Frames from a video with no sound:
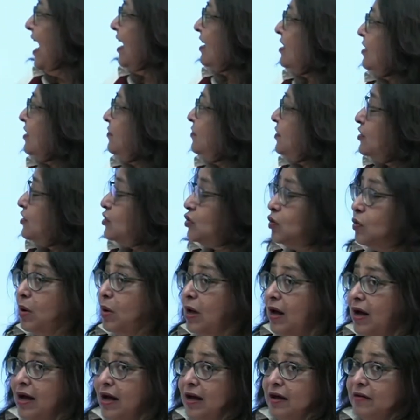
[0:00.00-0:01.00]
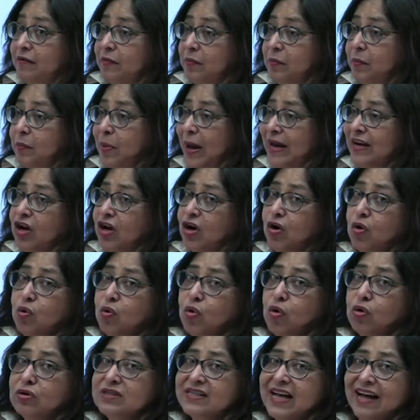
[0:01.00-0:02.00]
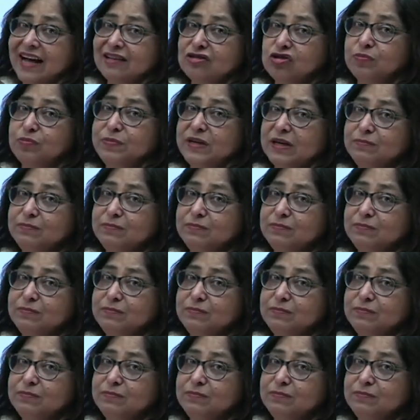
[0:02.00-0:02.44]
active, so when glucose has to be